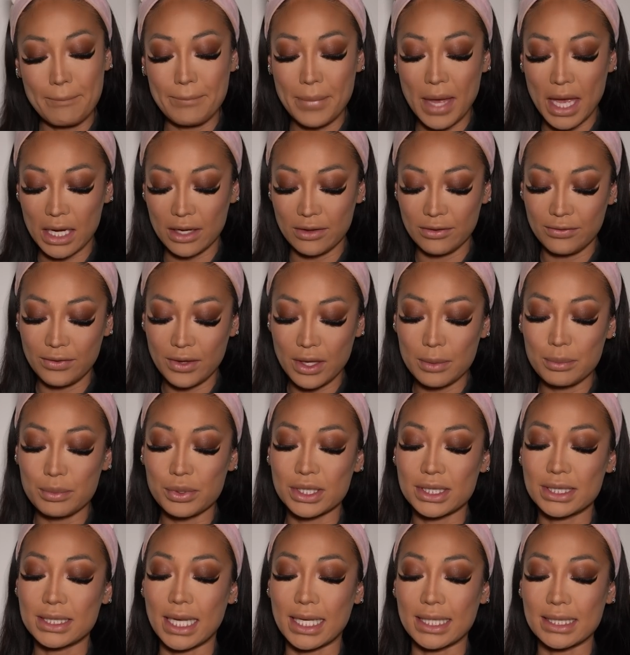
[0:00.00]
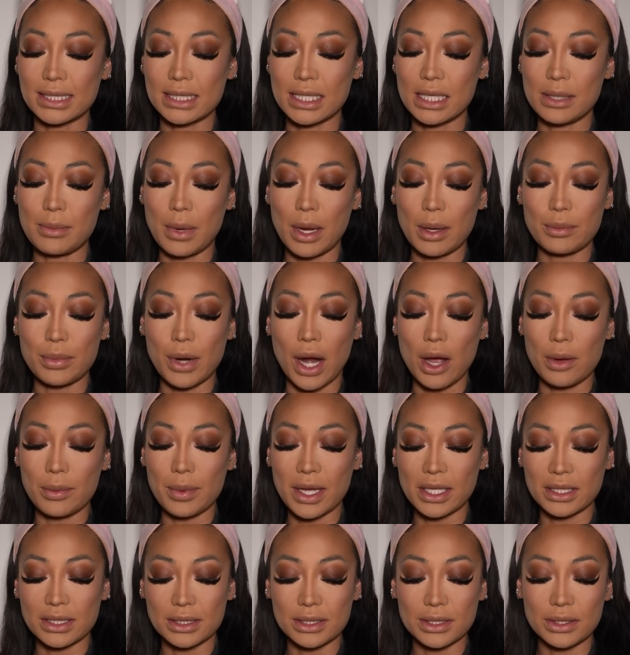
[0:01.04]
Benefit Precisely My Brow
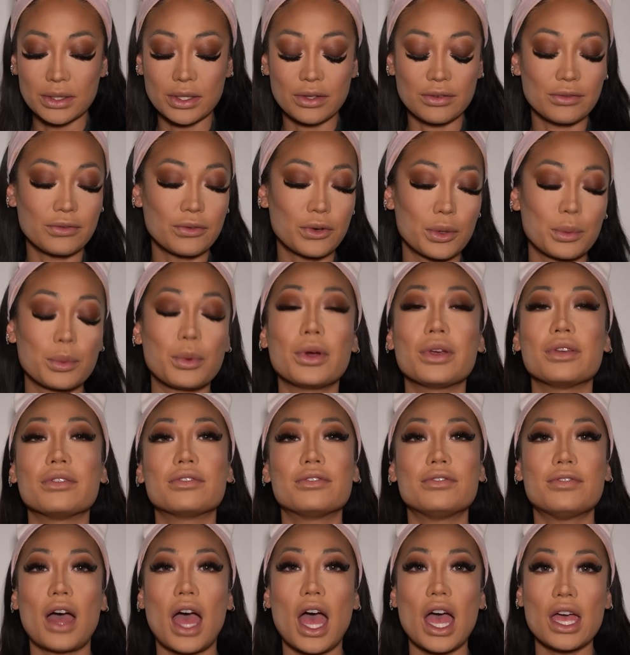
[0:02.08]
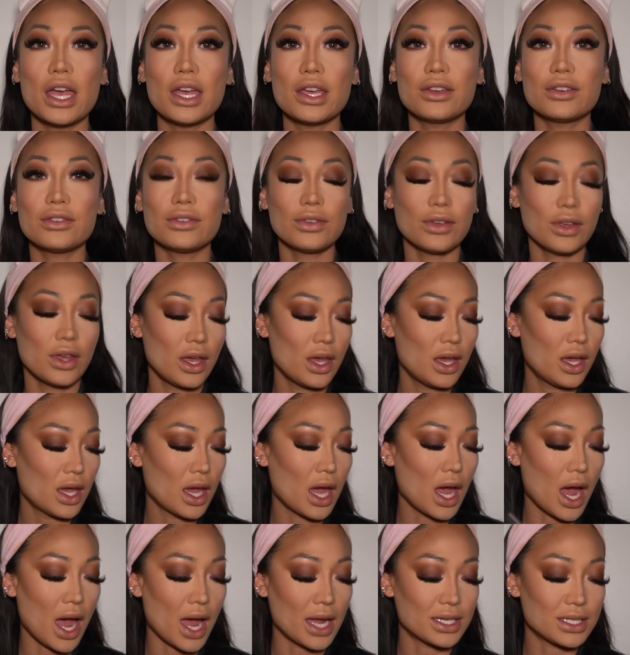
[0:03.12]
Pencil in 4.5.
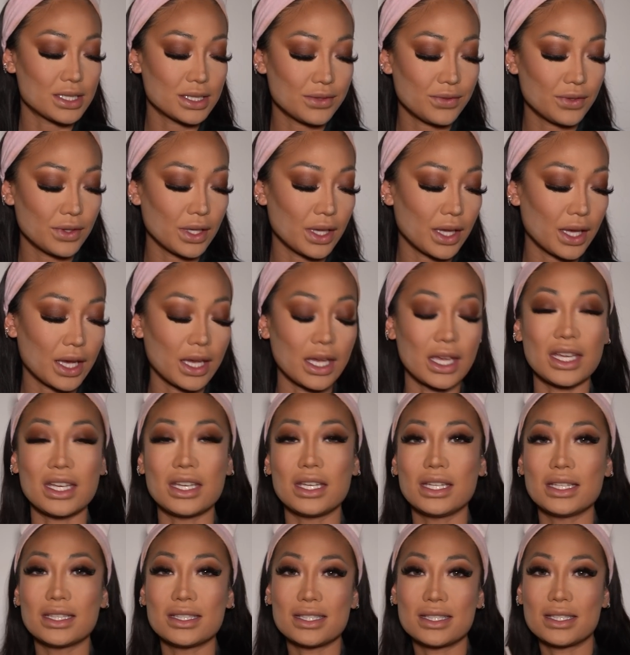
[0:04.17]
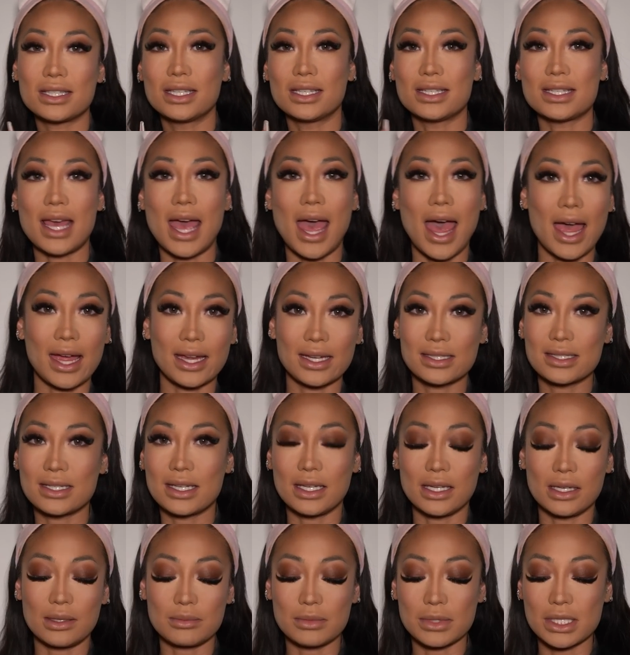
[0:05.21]
I just feel like it needs to tag
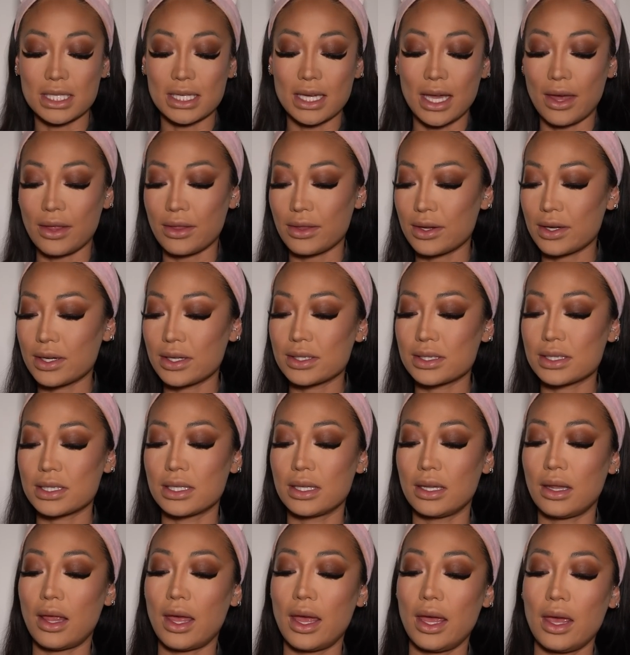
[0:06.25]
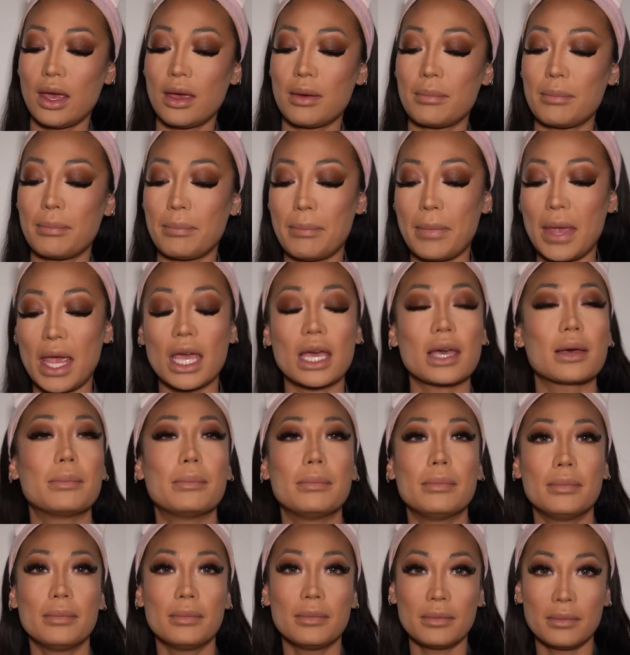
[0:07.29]
team together to like make
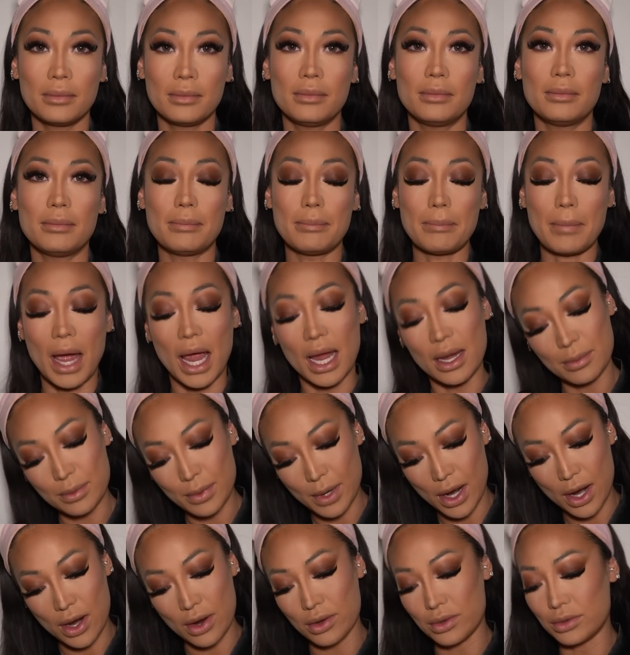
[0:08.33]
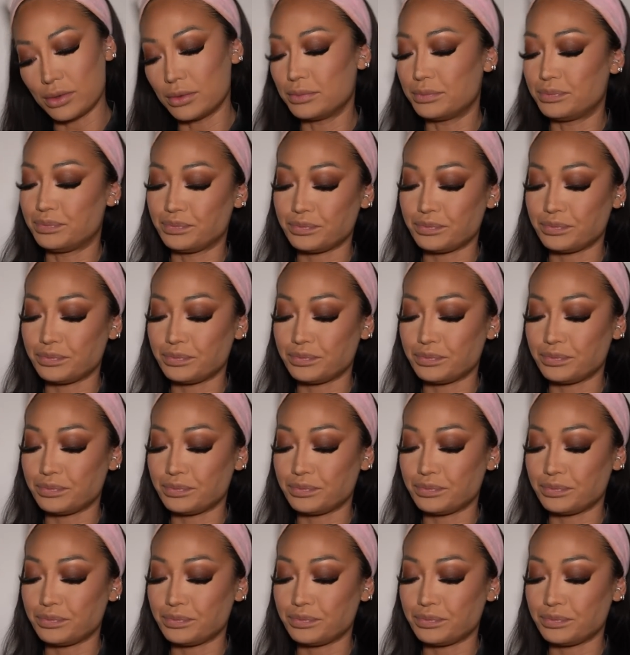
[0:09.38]
my brow.